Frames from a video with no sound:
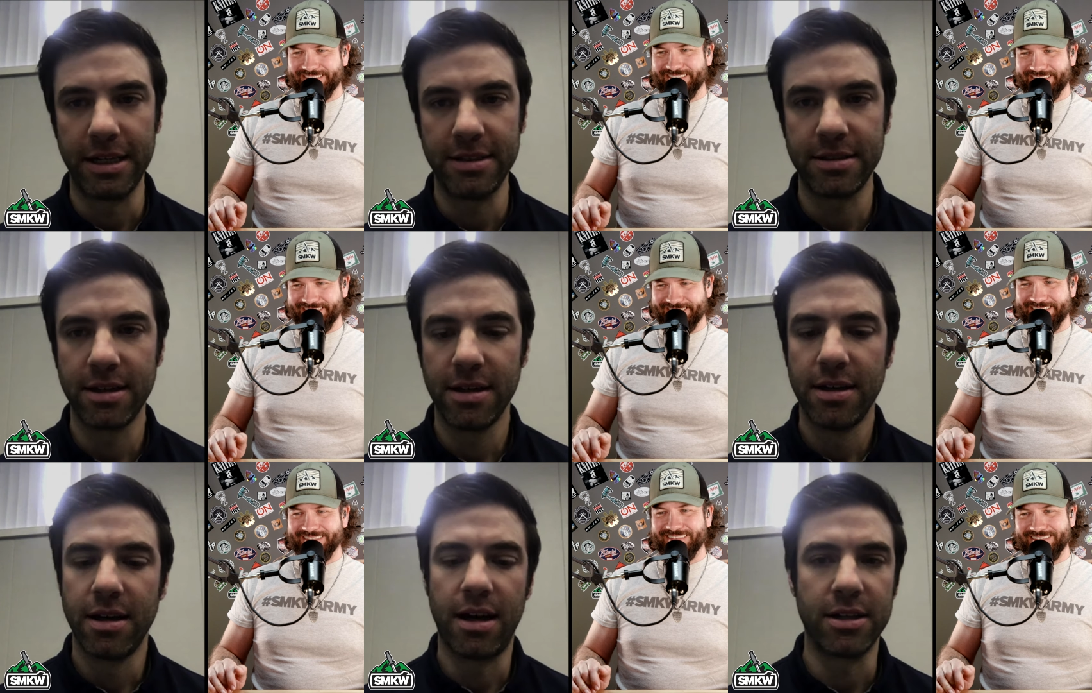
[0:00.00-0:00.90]
Speaker 1: release.
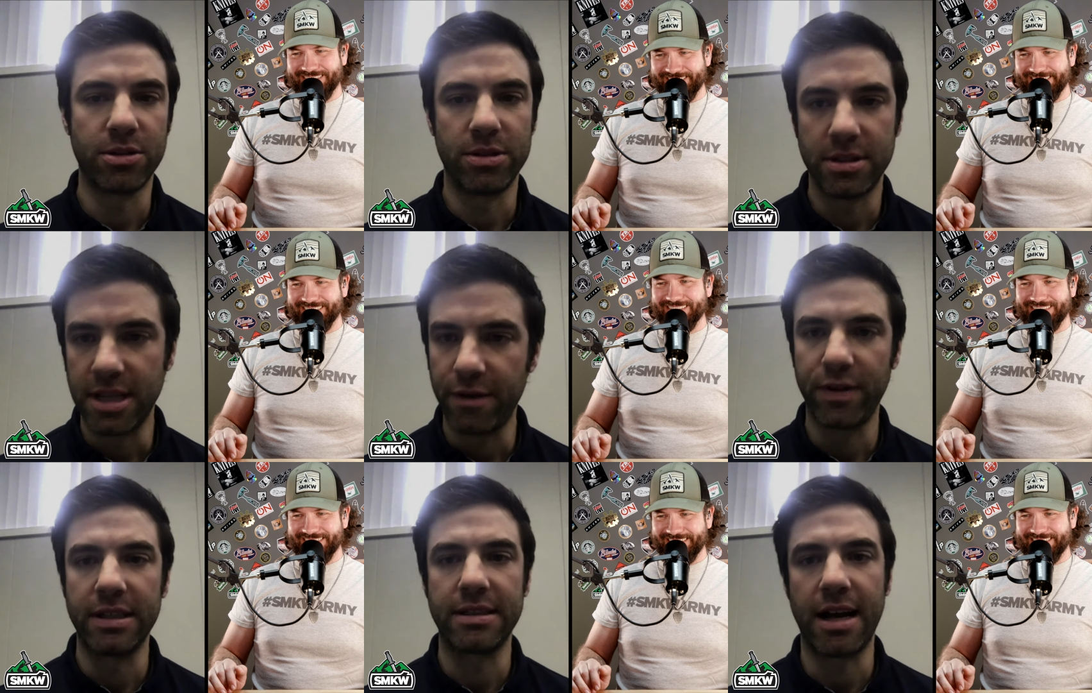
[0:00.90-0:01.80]
Uh, so,
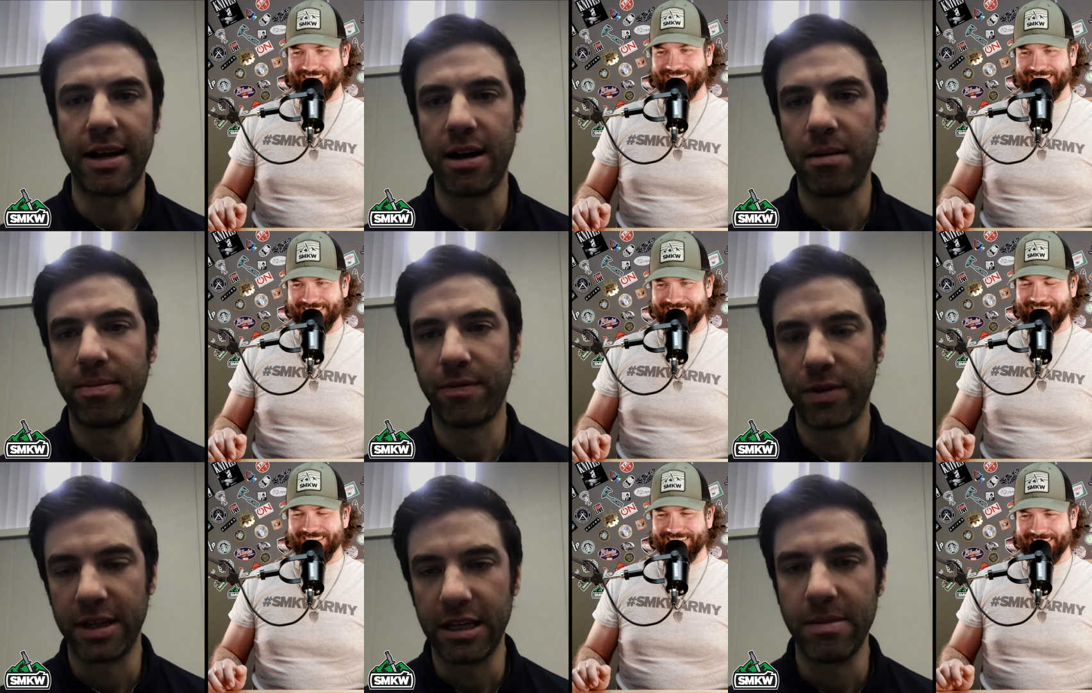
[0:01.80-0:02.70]
definitely sign up
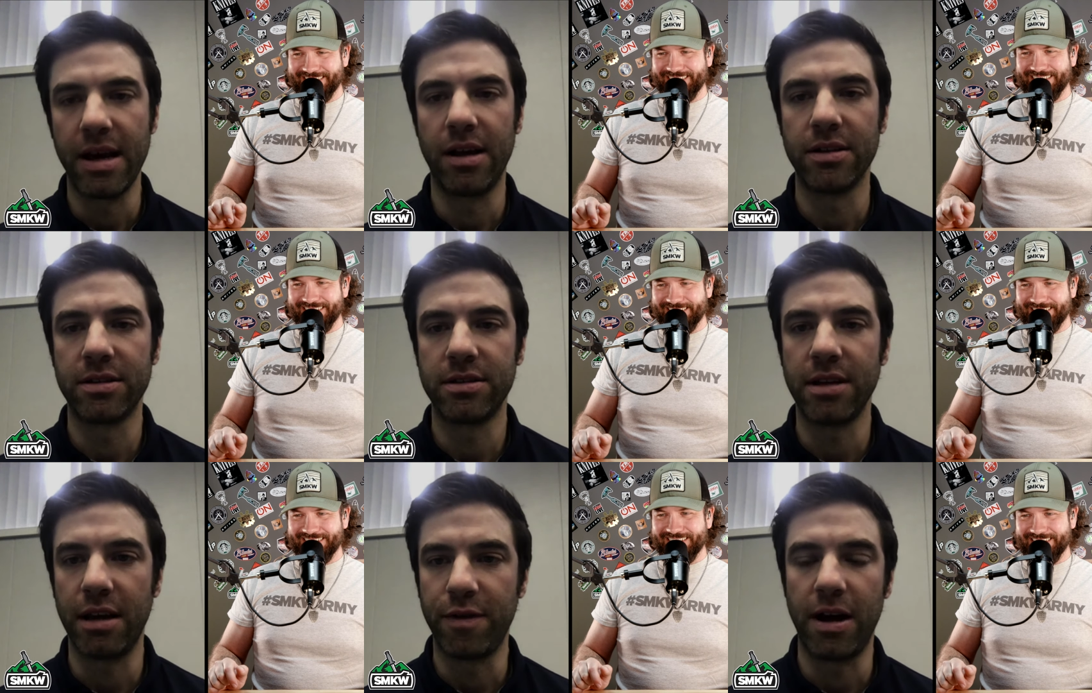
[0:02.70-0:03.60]
for the emails
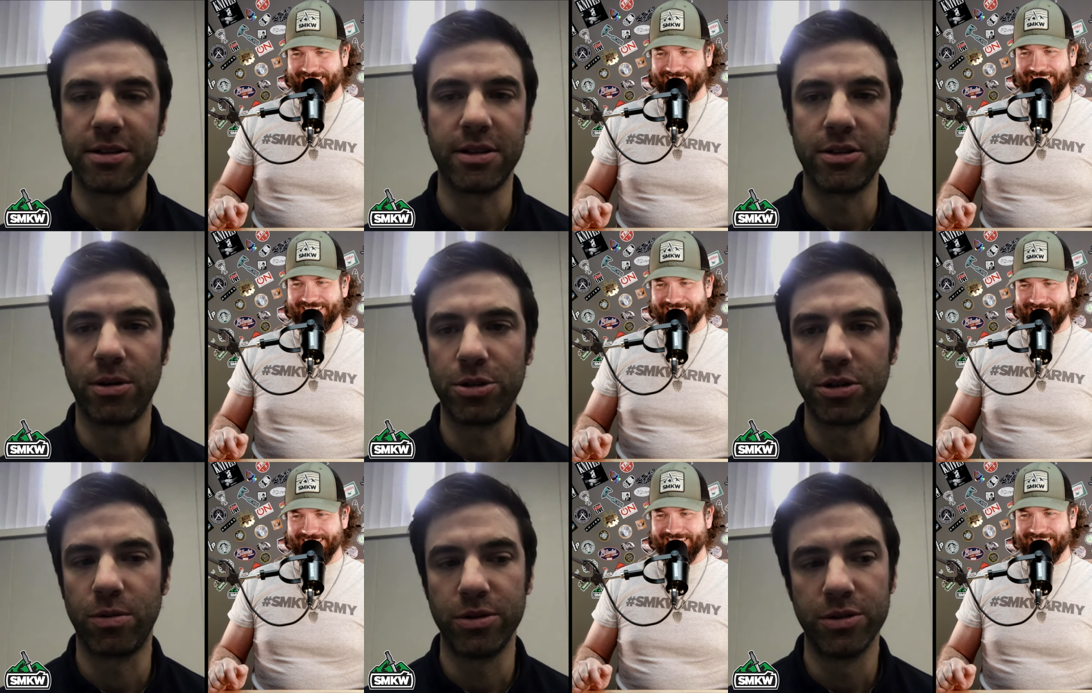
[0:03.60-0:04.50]
and follow us on
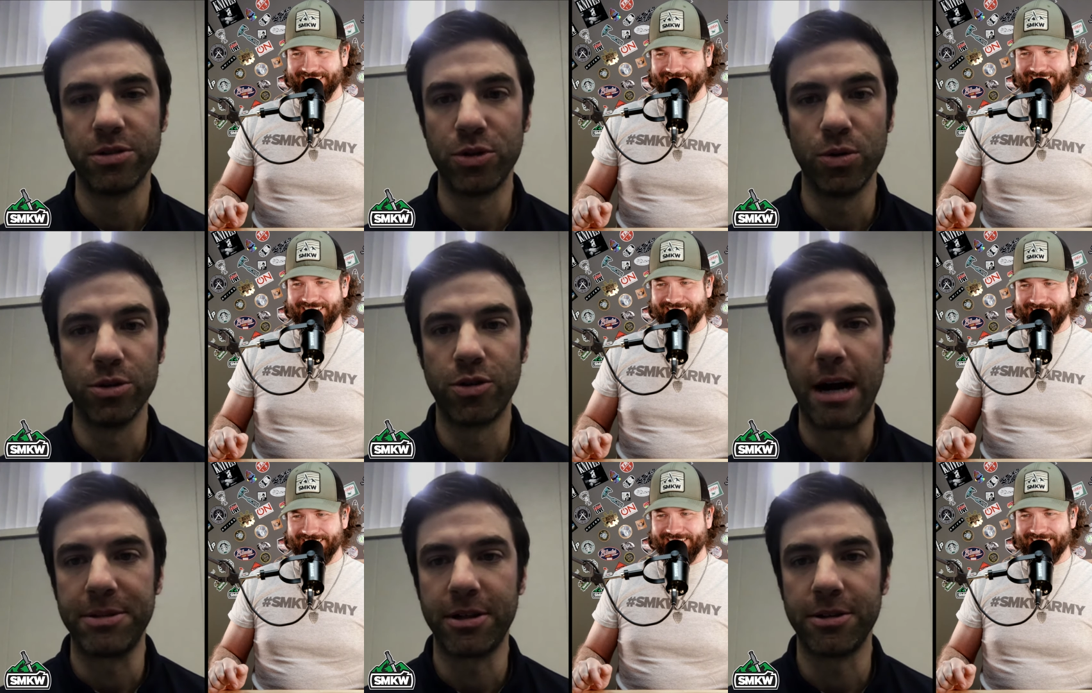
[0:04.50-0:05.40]
social. And we'll do some cool
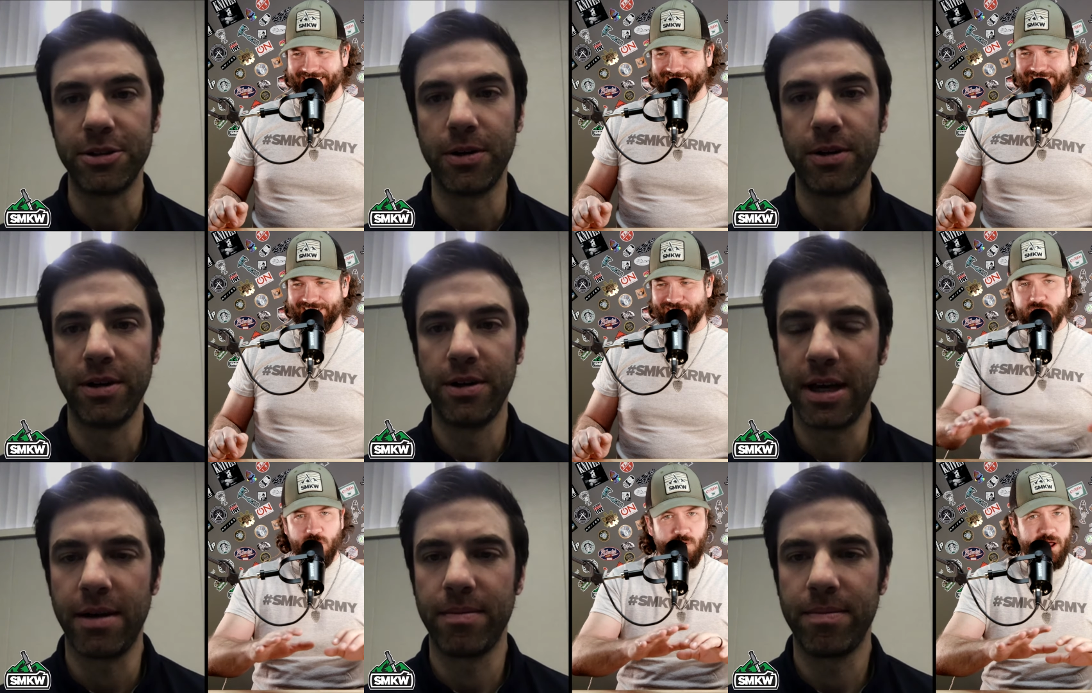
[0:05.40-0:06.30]
drops here soon.
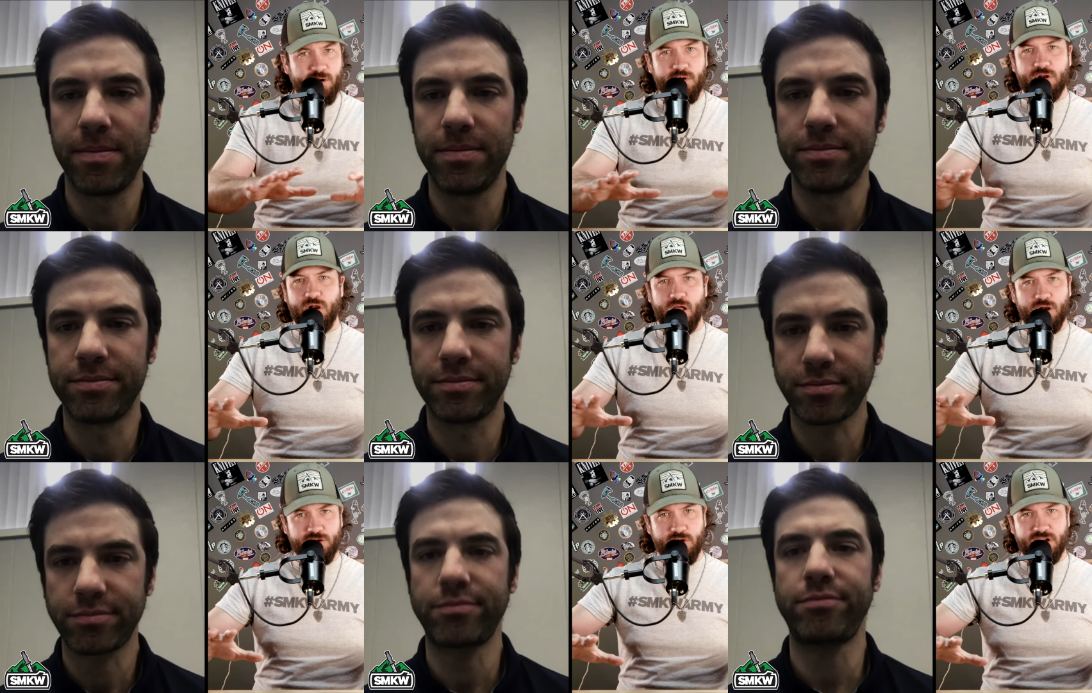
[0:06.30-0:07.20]
Speaker 2: Glow yeah. Rhino acro-
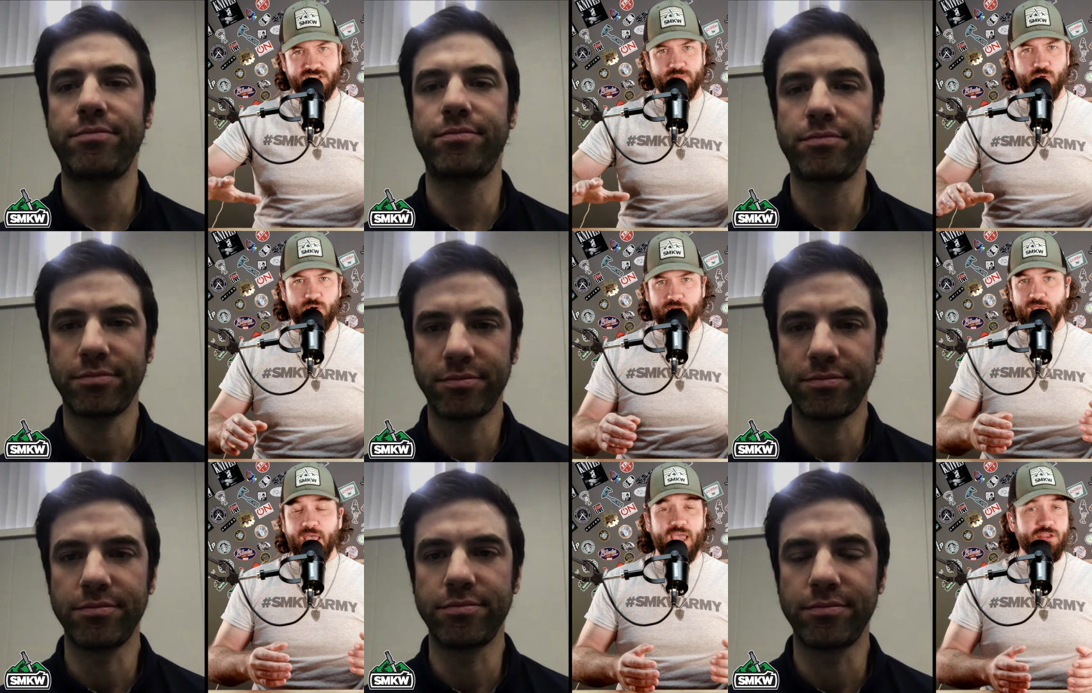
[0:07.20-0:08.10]
across the board,
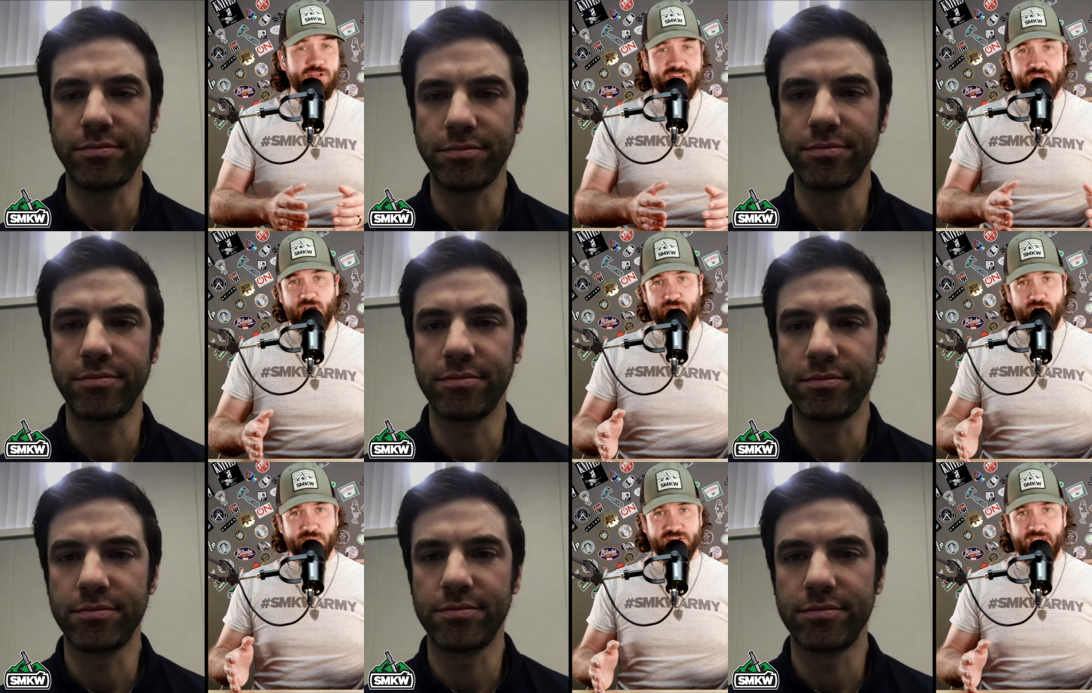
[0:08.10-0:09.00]
and you can see all their
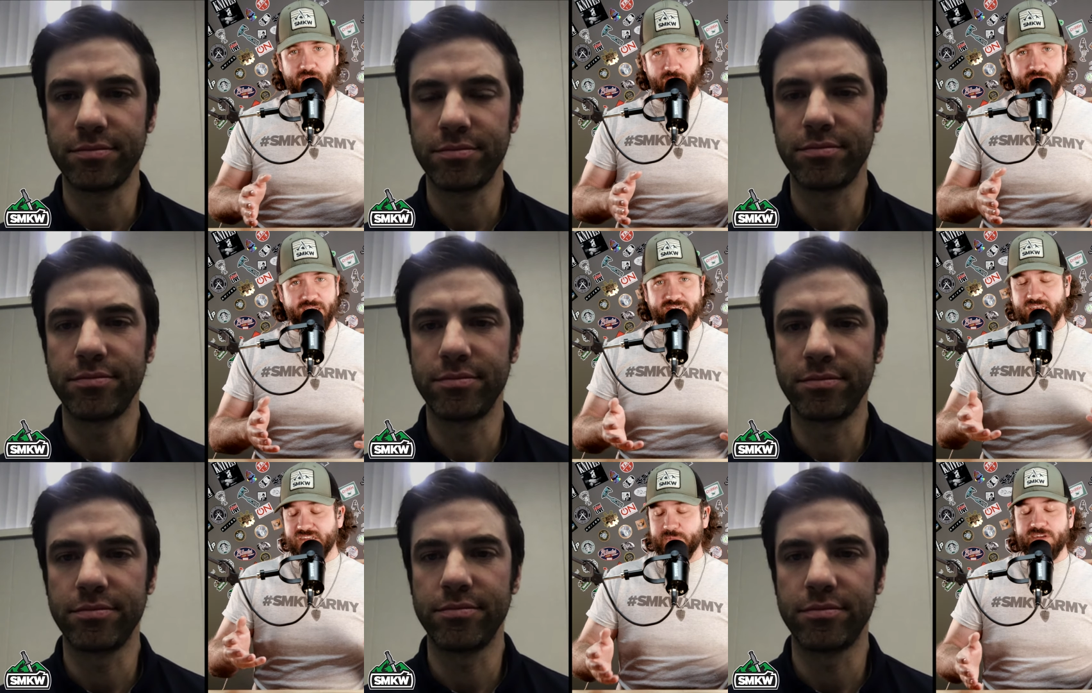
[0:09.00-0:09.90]
upsta- updates,
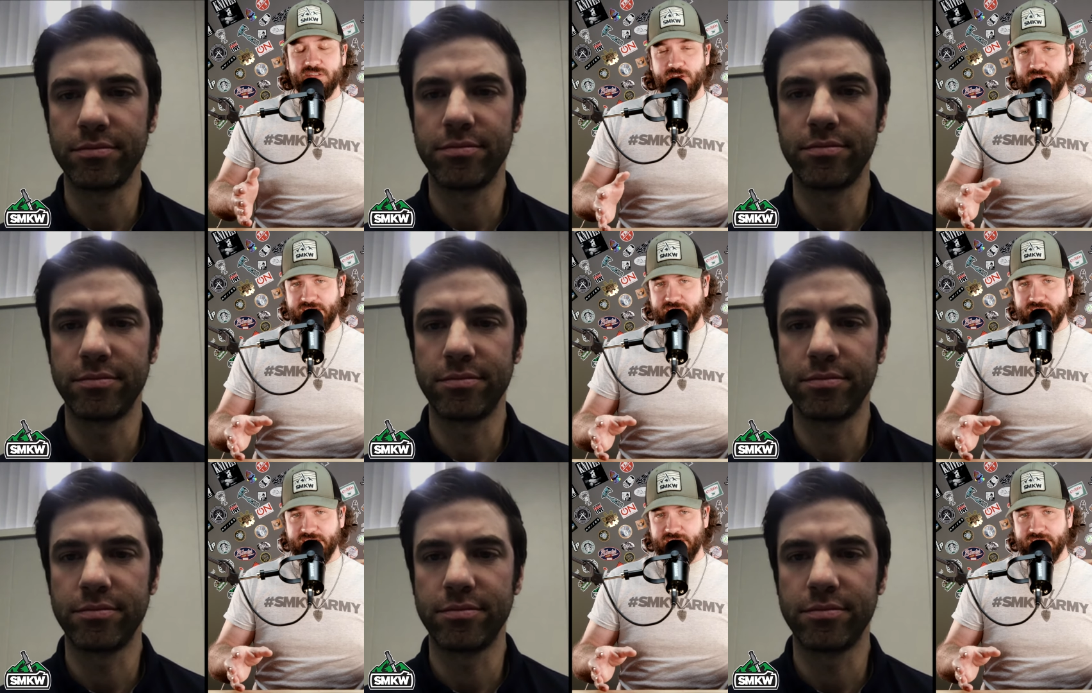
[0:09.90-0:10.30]
especially on